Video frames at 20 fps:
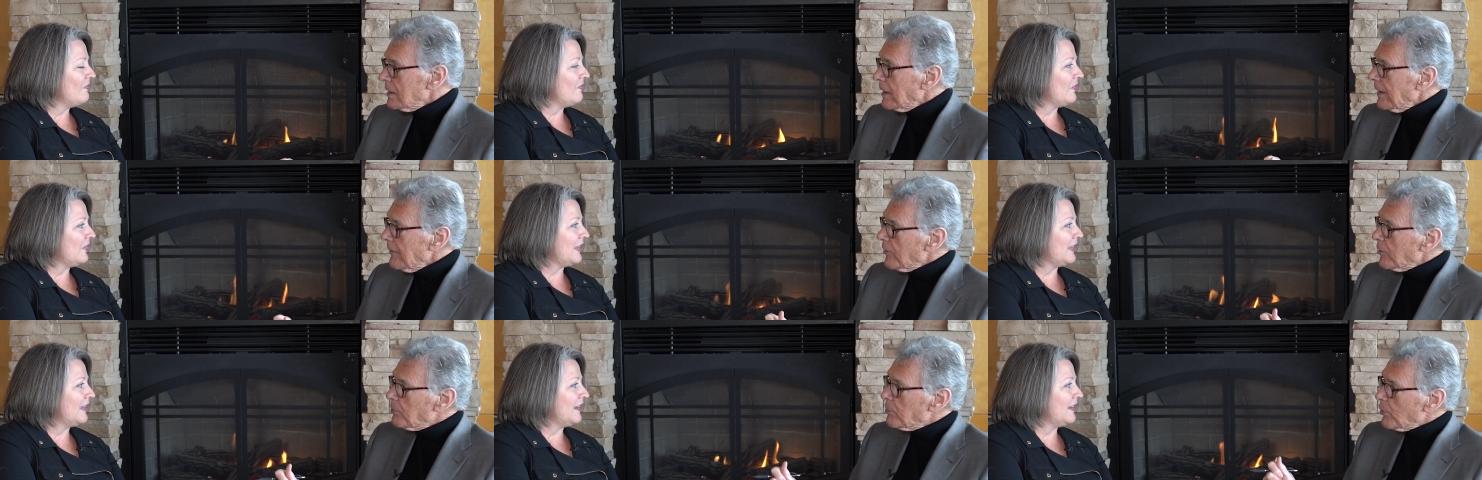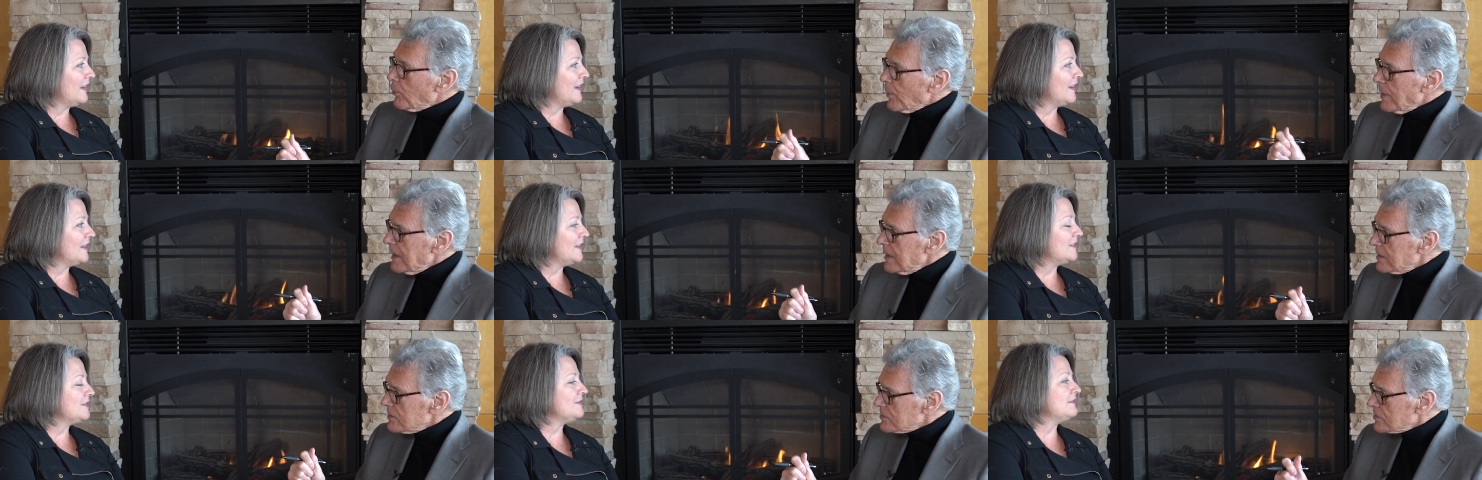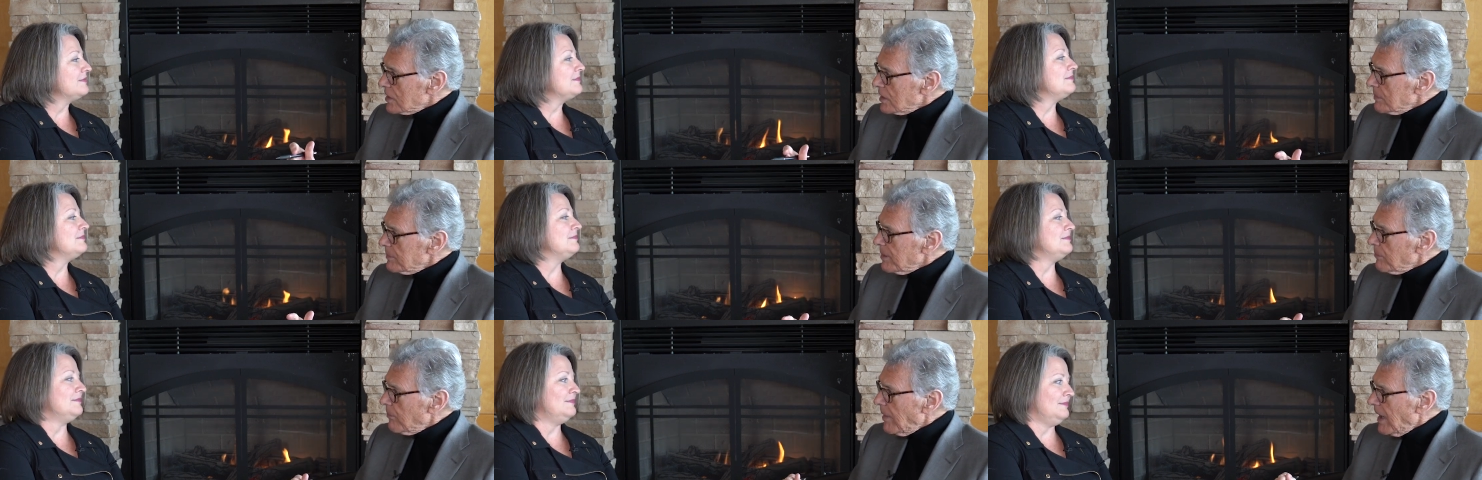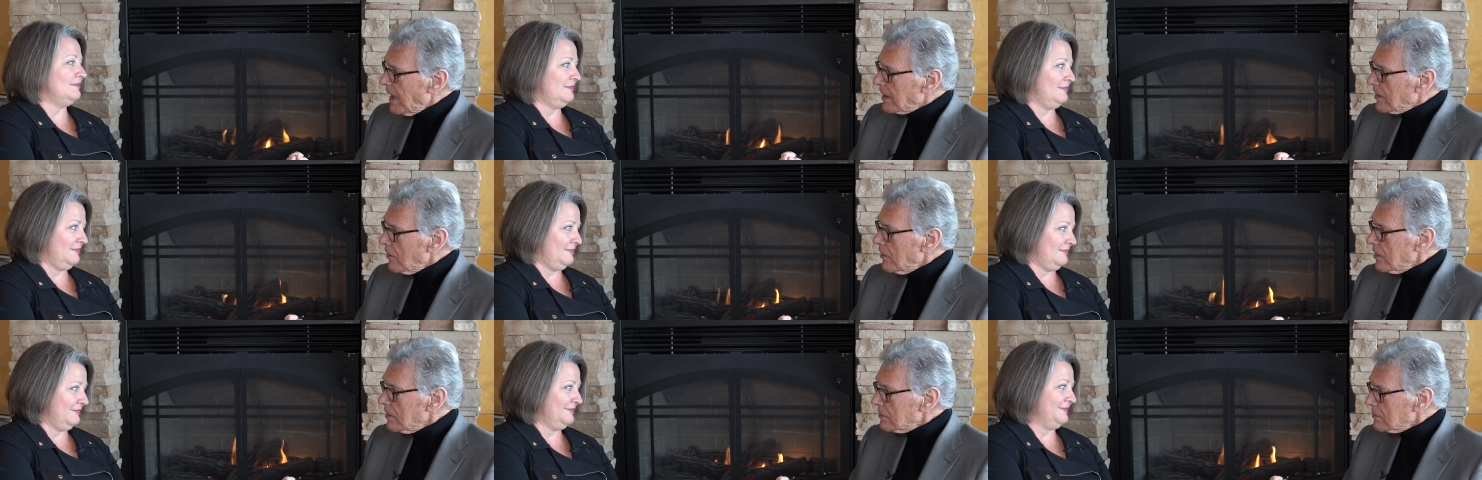Speaker 1: and the parade is going to be
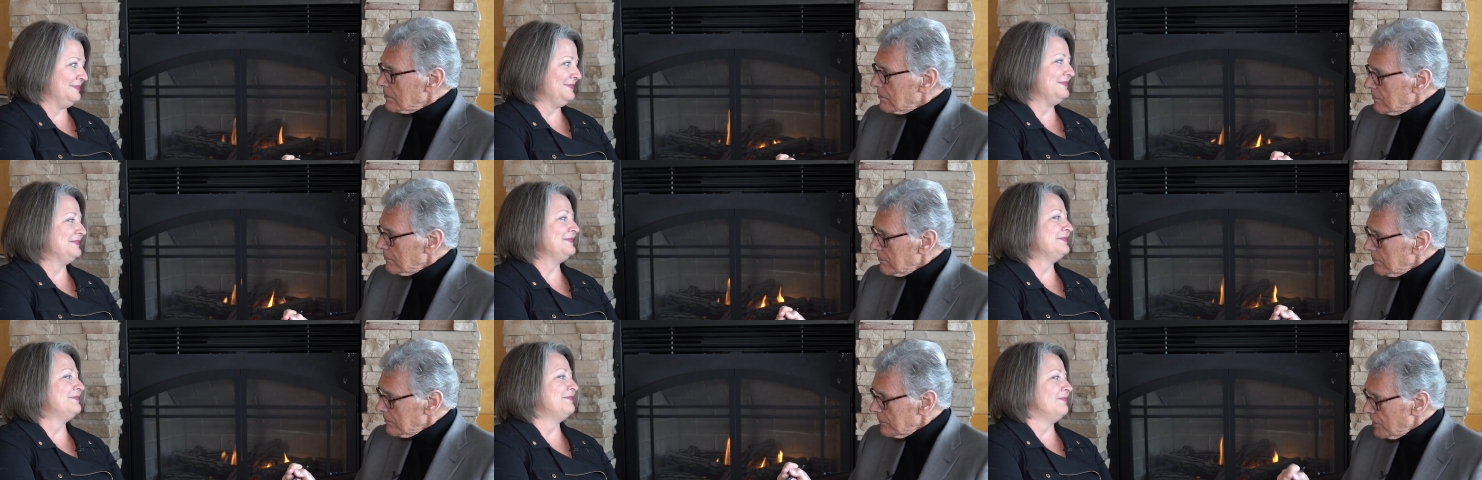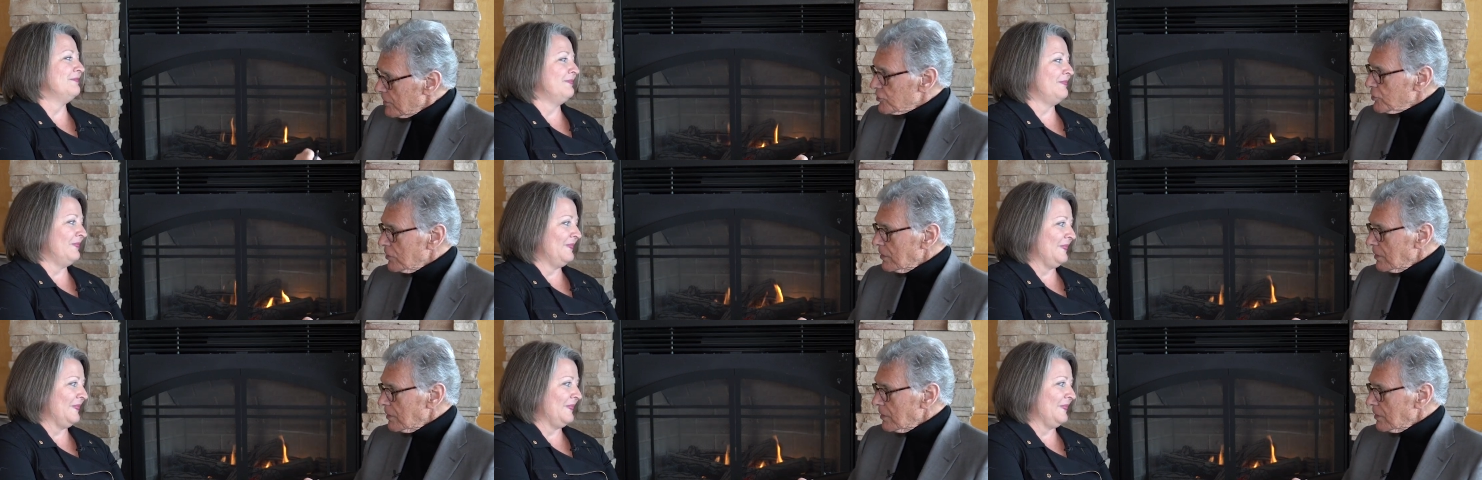back on this